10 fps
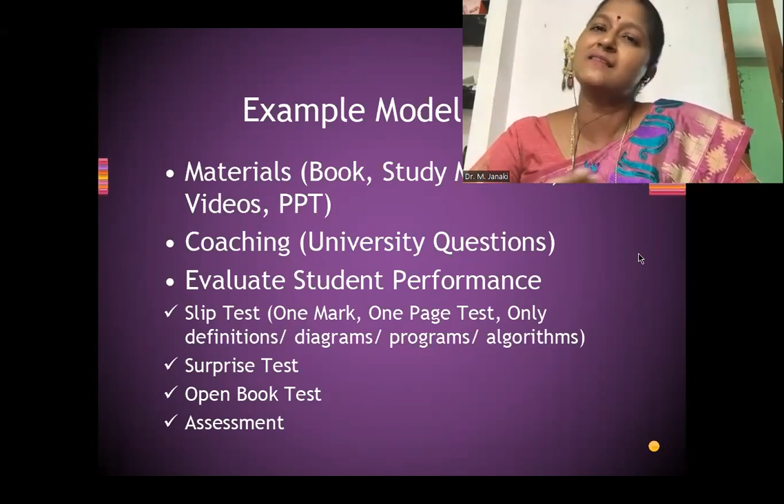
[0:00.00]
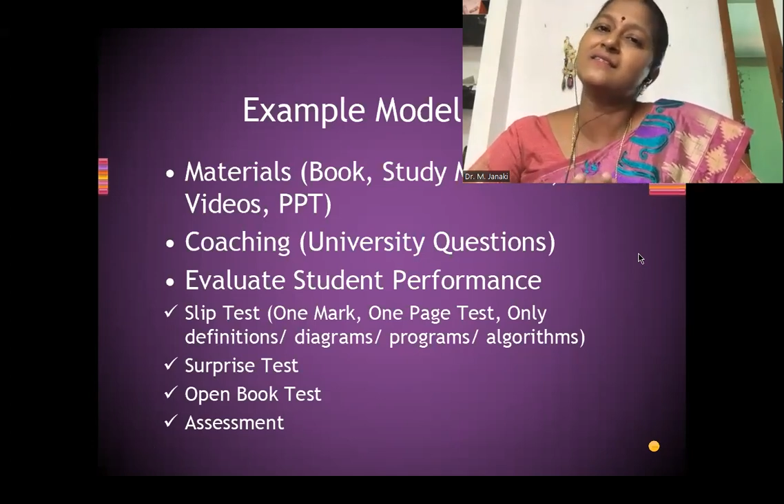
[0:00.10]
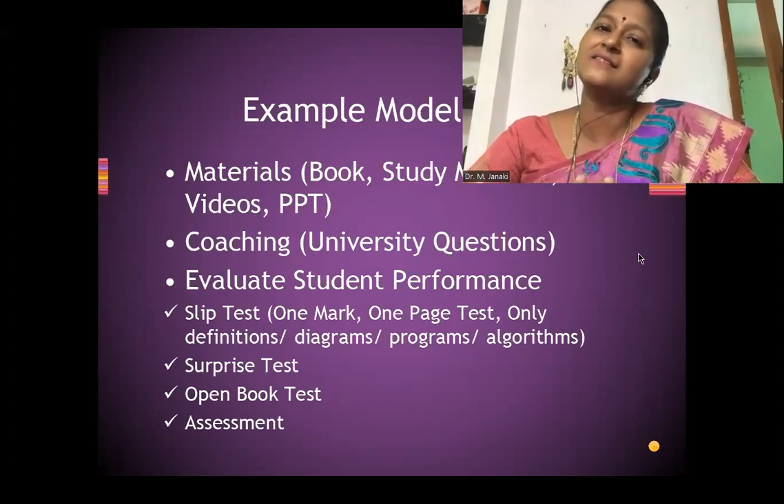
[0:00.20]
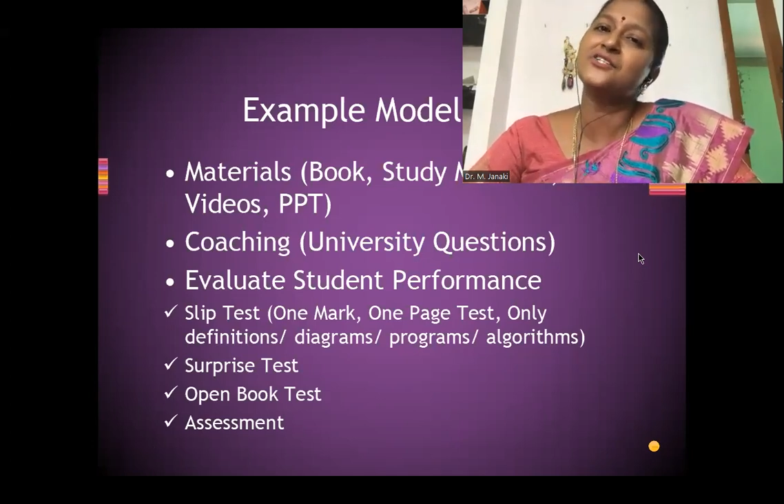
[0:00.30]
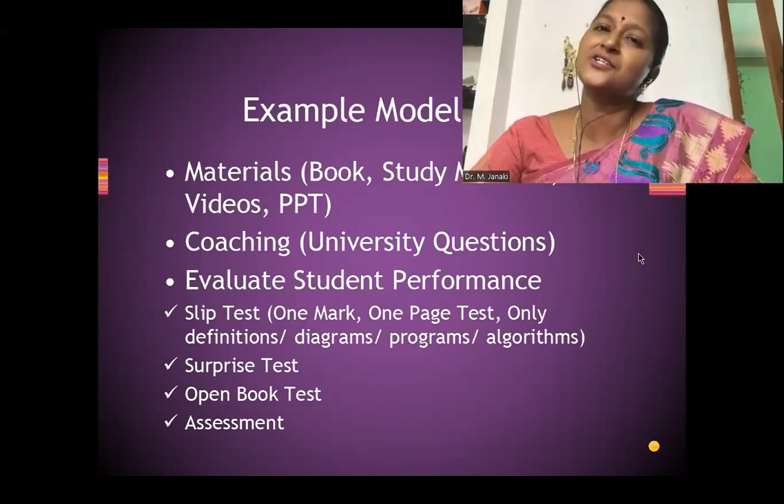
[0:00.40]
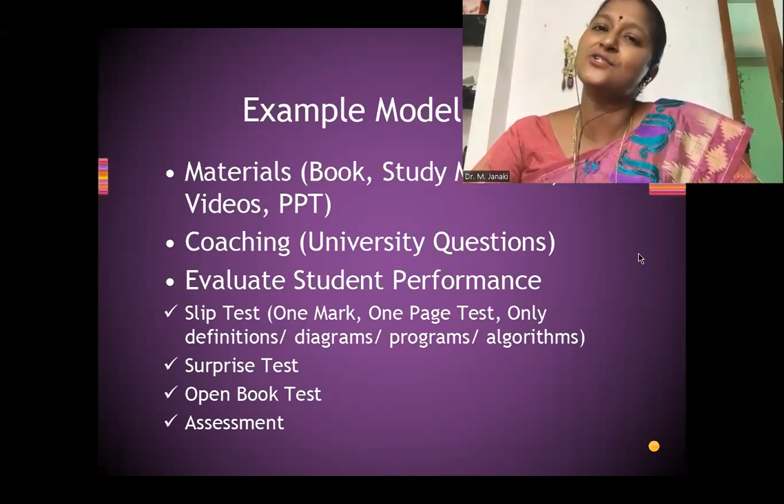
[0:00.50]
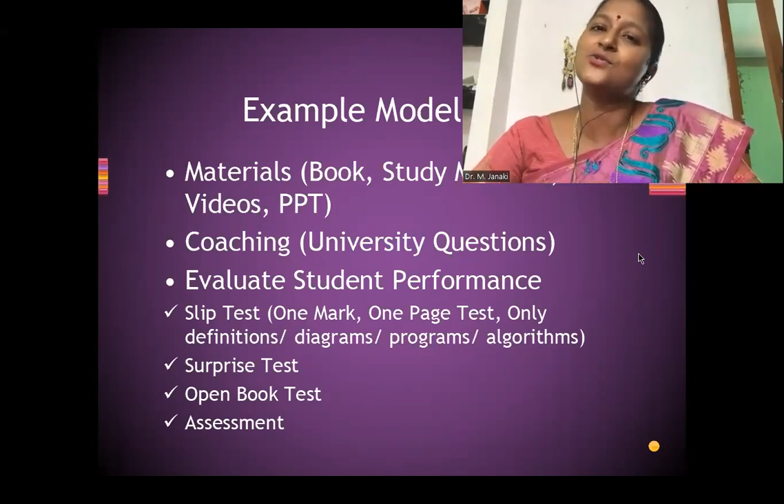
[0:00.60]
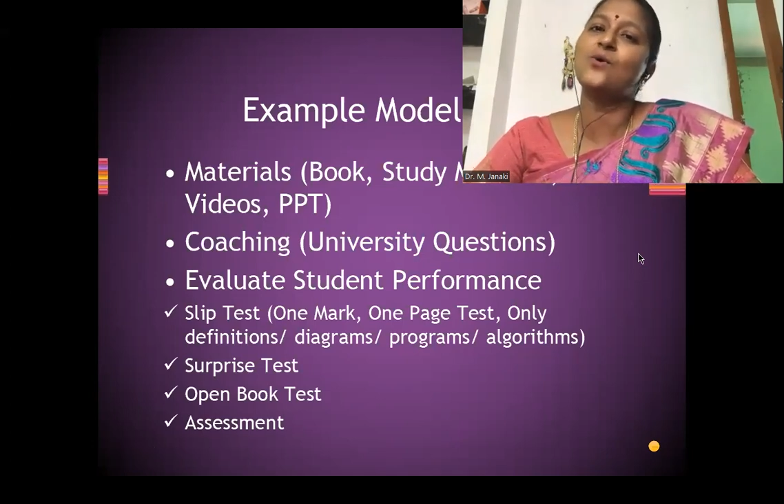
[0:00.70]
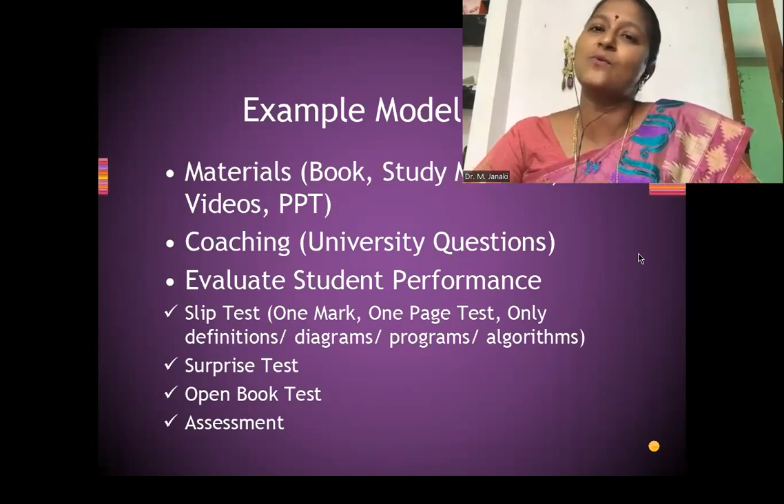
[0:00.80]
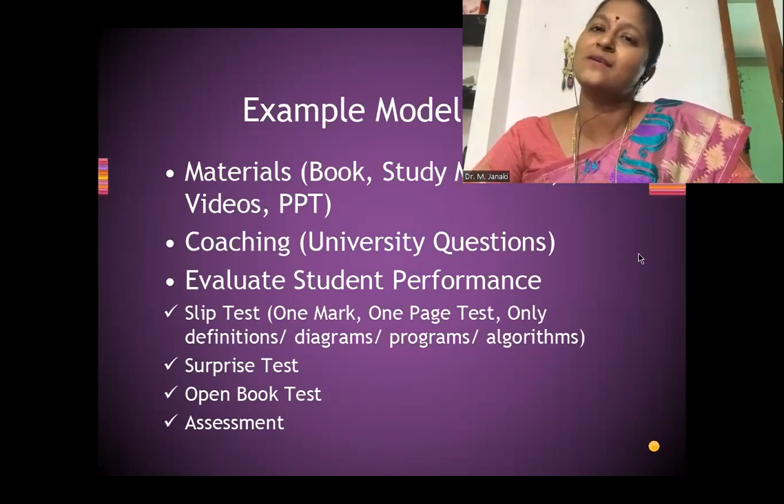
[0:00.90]
That session is
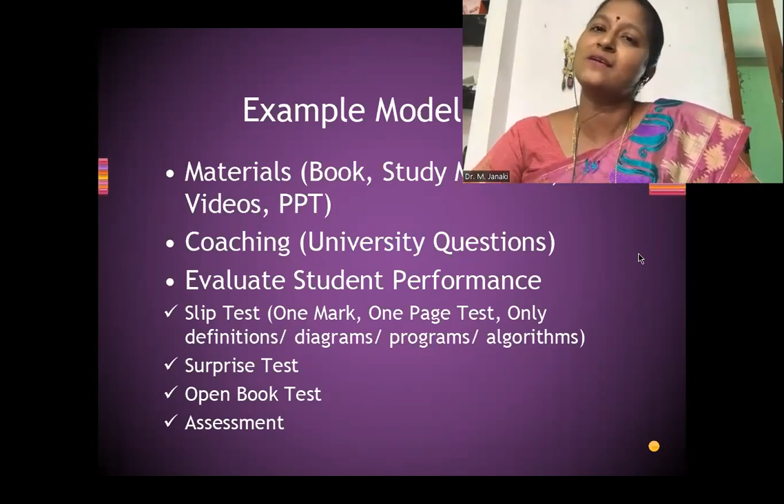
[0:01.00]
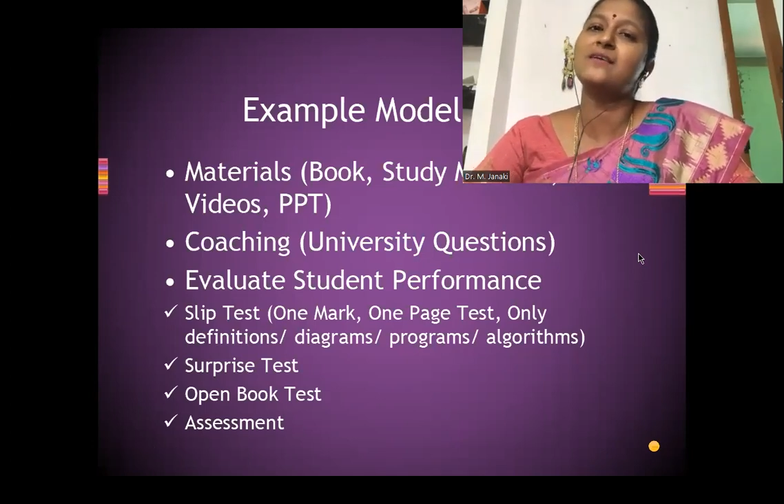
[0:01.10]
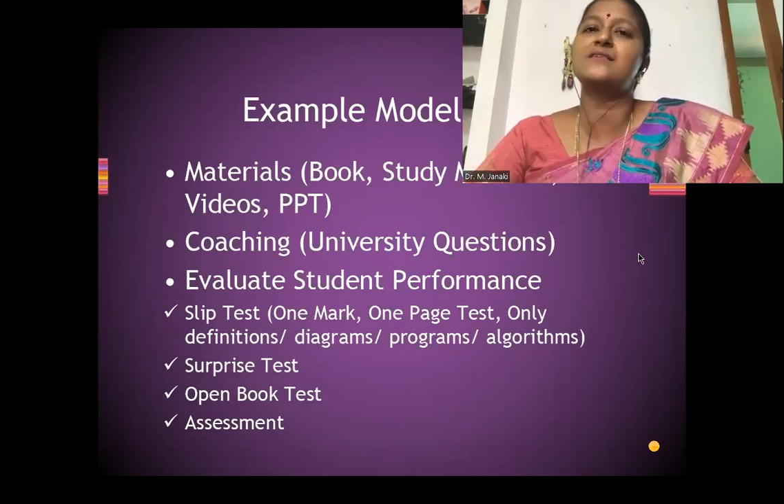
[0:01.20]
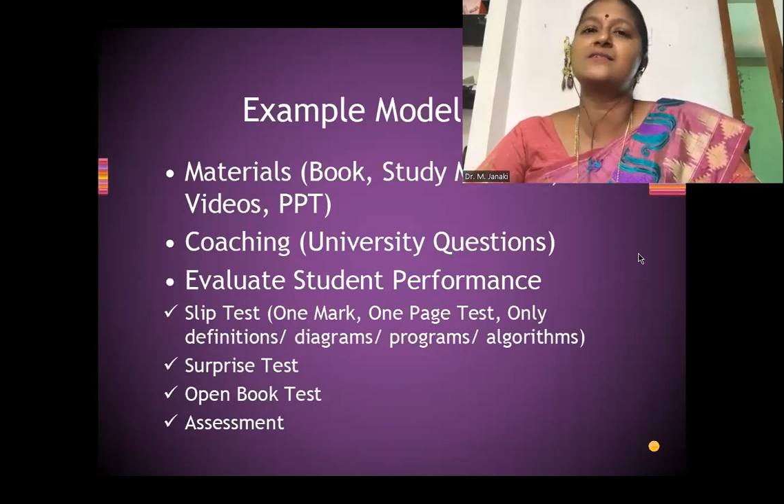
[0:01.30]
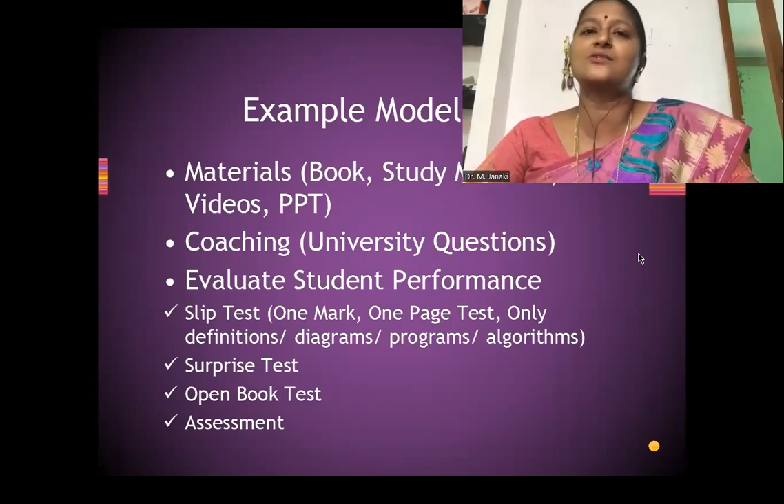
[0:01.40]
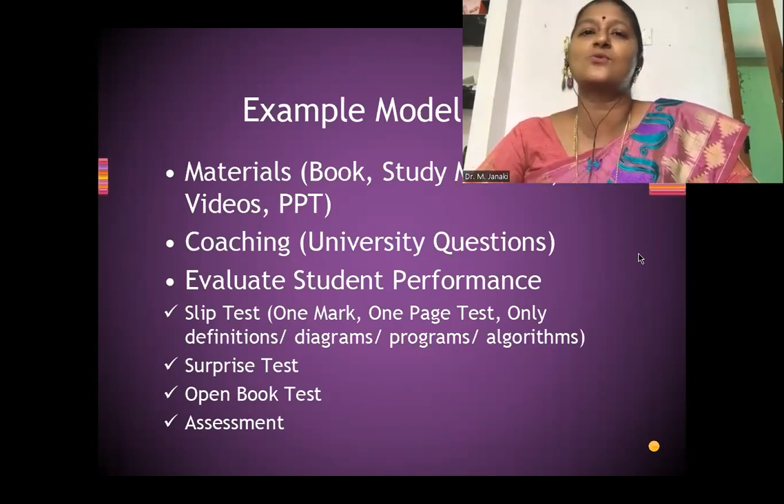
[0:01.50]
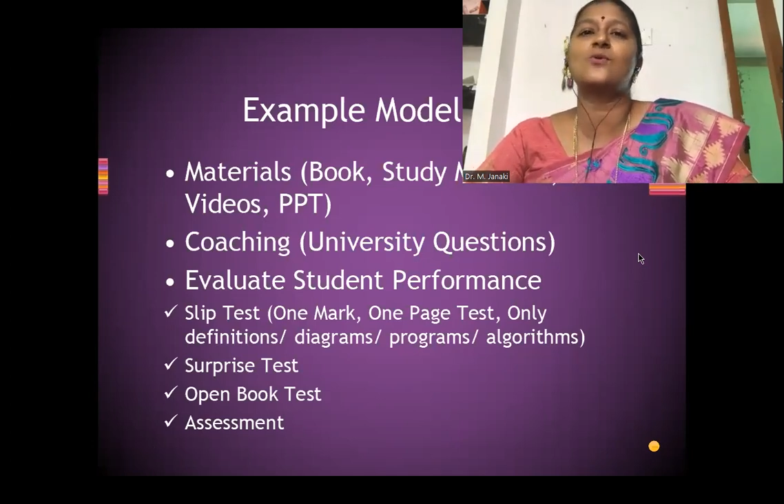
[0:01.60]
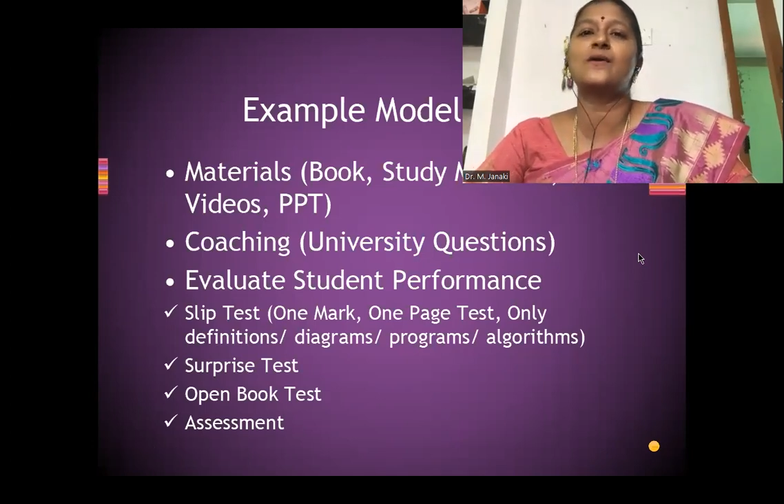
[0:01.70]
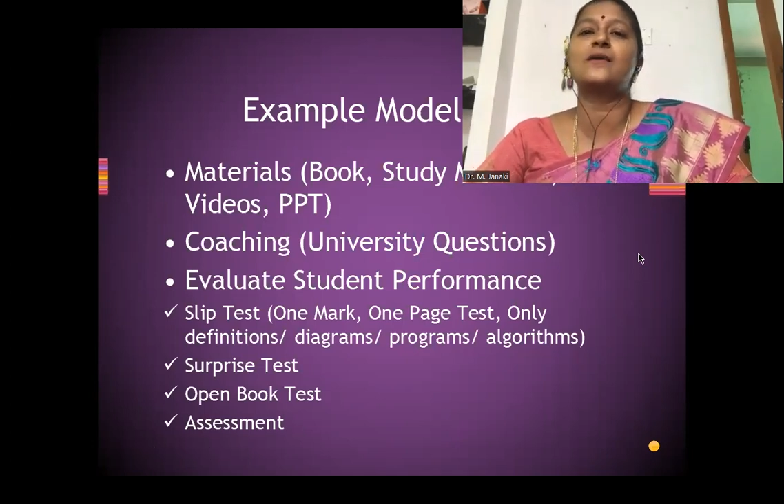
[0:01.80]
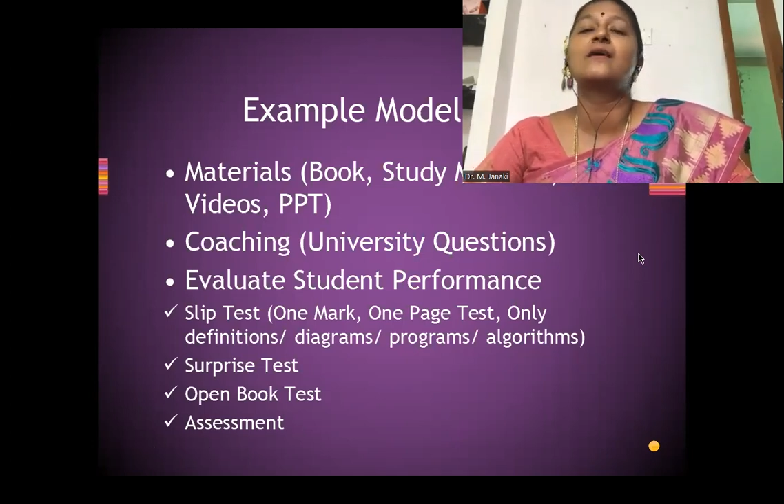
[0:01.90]
over. Yes, it is over.